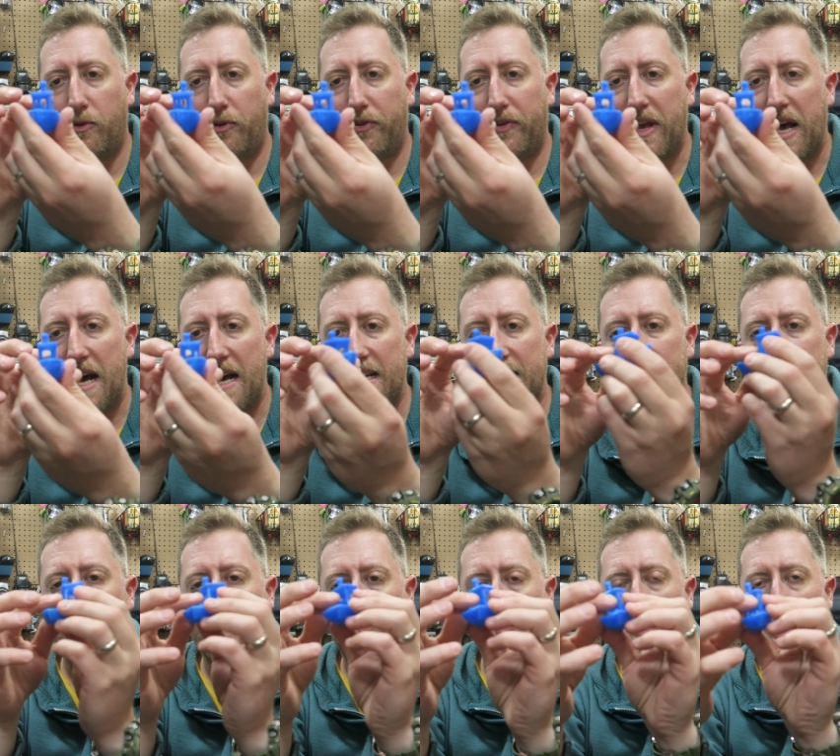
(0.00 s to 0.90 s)

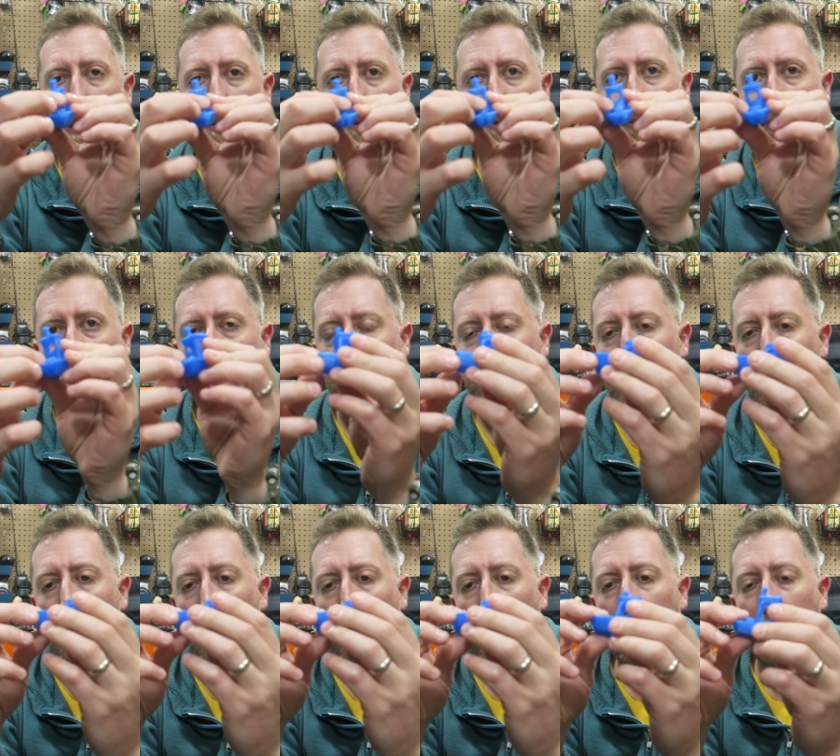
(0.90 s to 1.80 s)
size problems with the
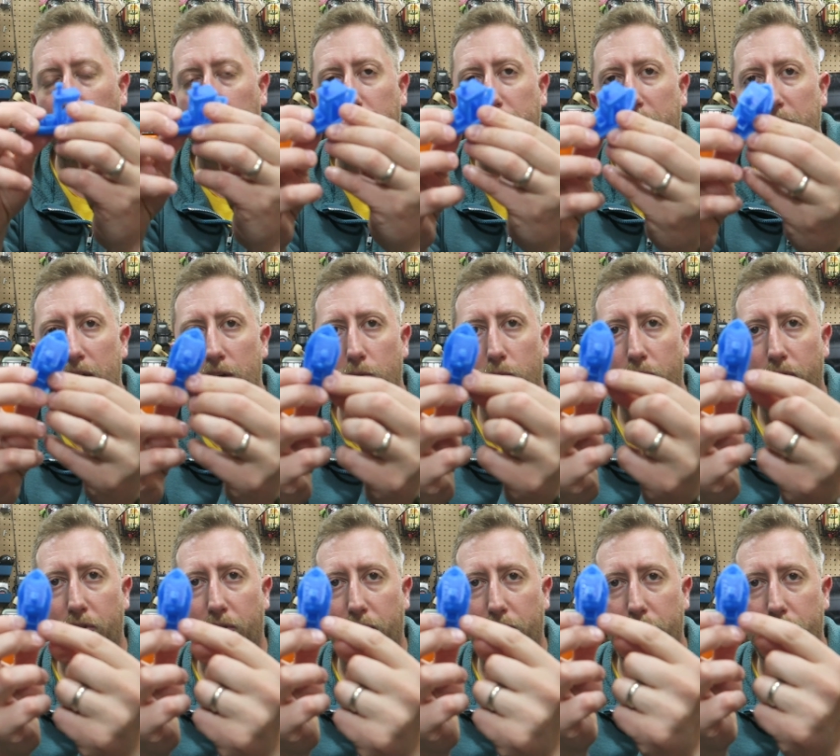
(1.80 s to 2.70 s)
holes, with
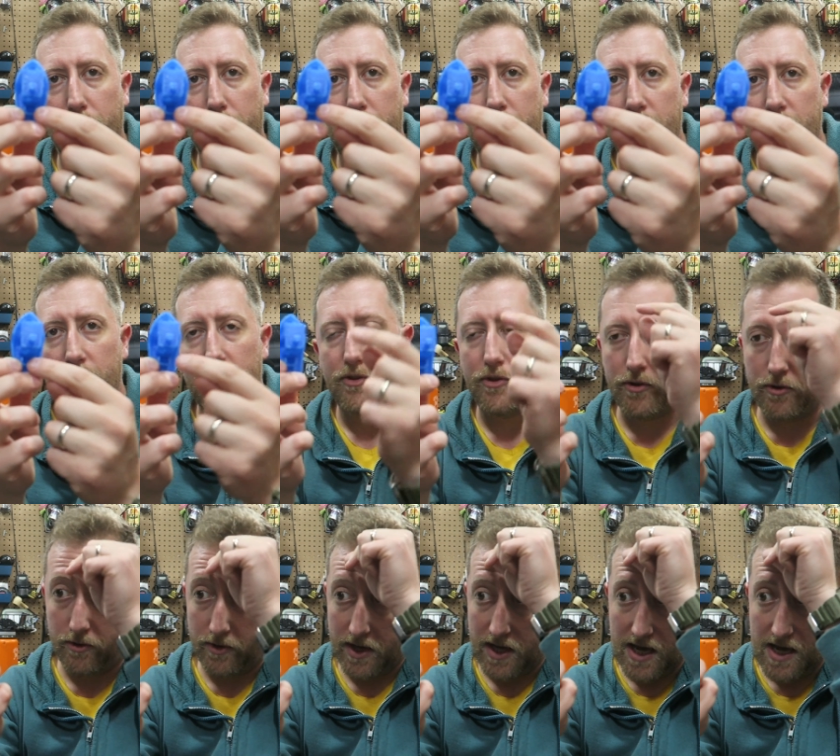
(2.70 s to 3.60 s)
the little
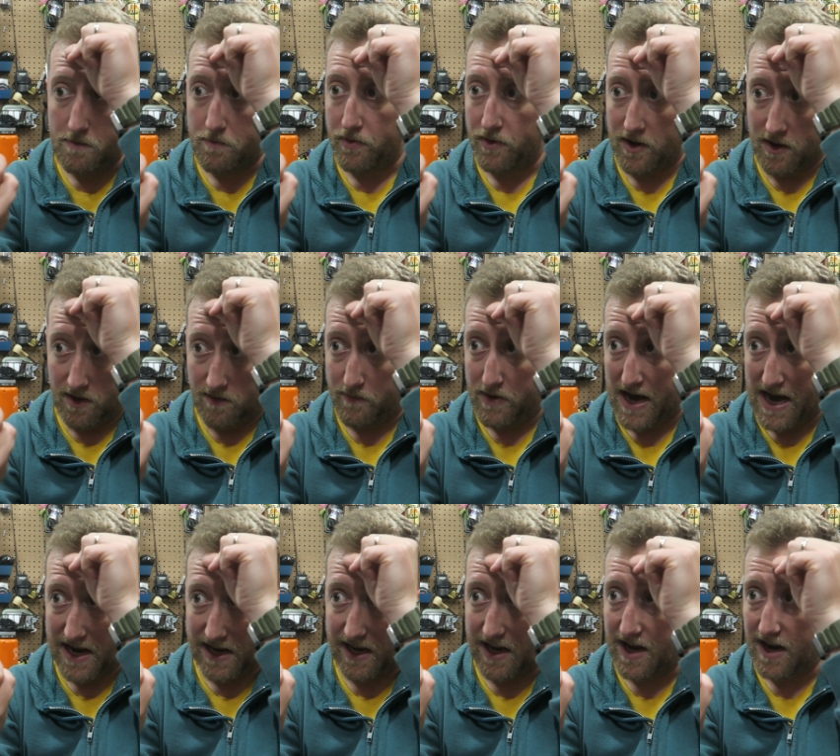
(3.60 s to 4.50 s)
keep in the
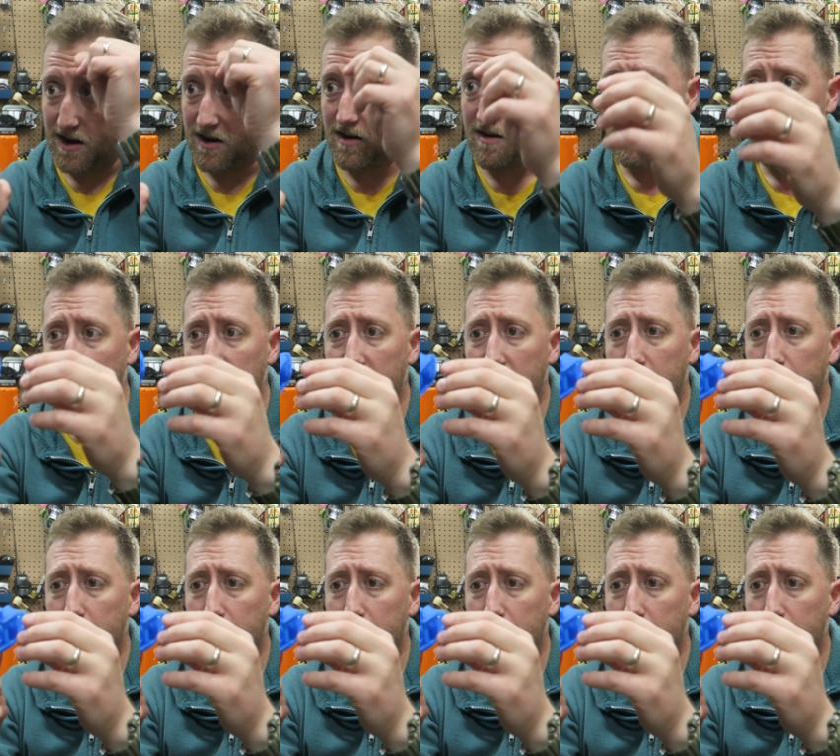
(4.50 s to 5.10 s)
back here.